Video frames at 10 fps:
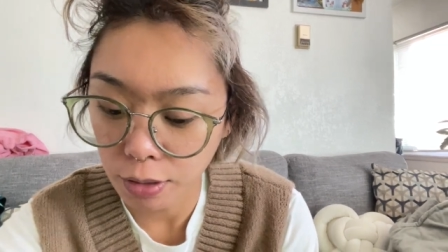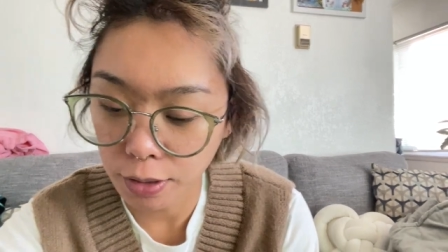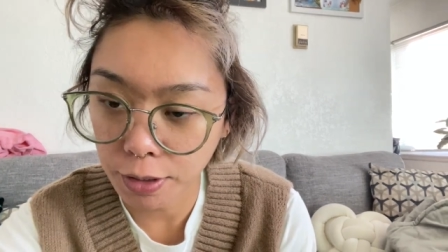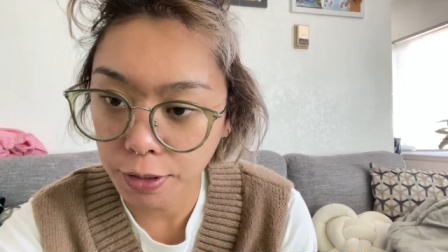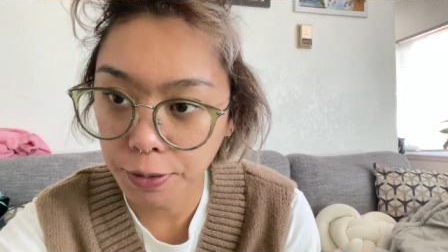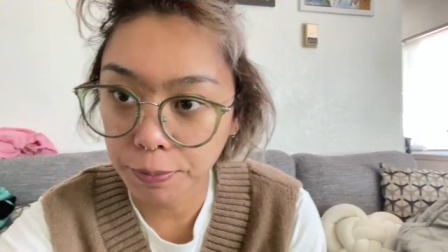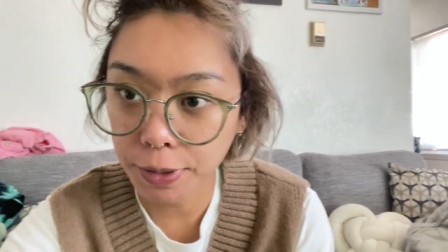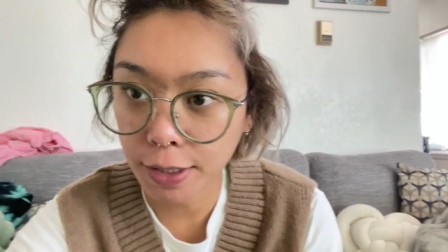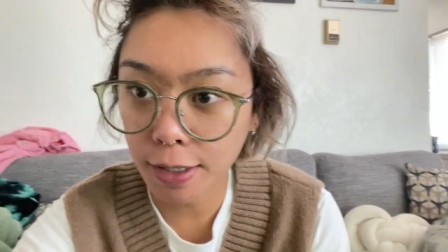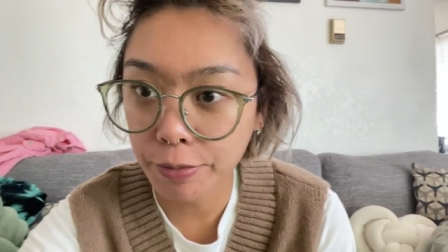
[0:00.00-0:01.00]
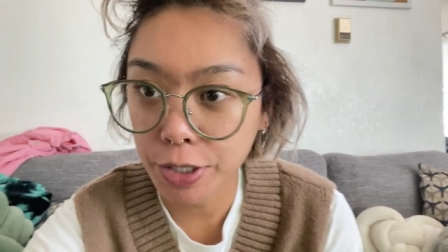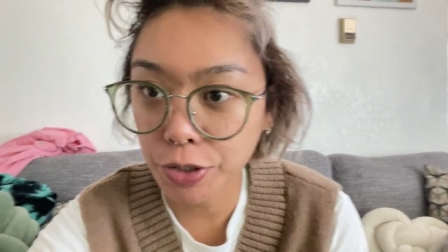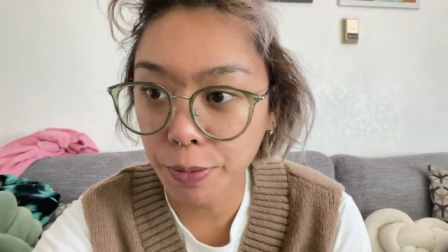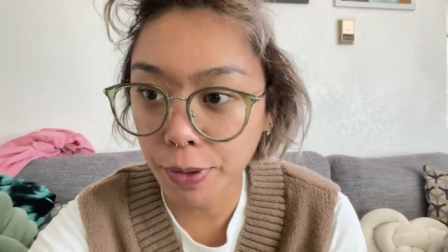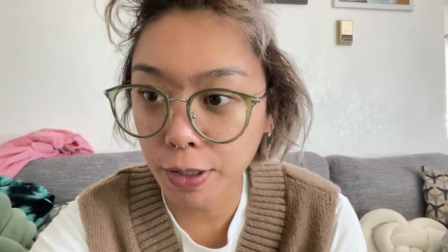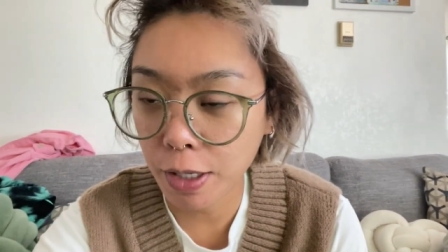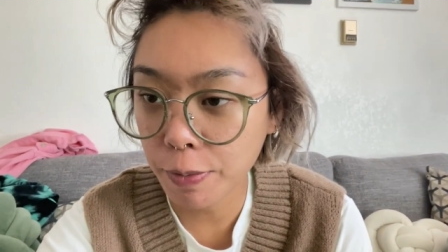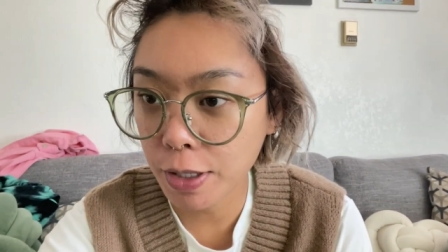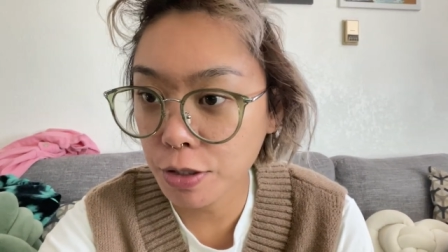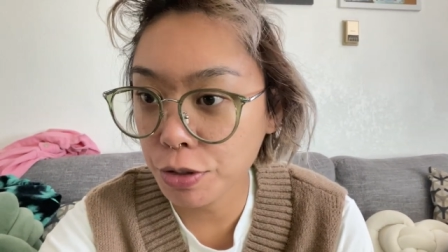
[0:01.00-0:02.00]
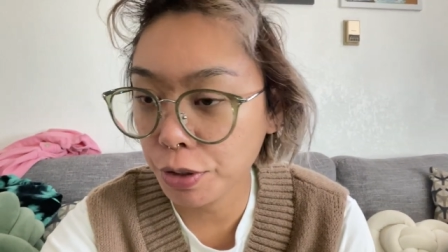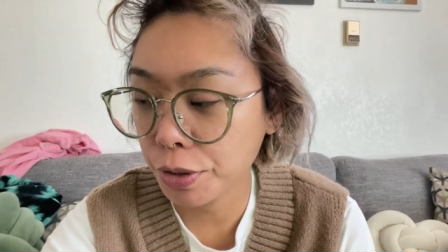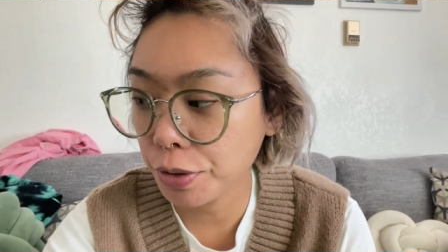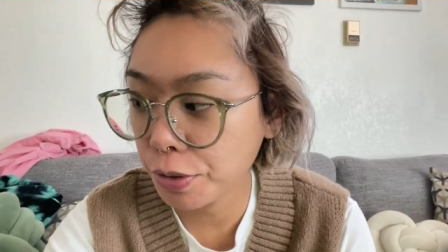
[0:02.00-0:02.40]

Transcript: Um, but yeah, my tripod came in so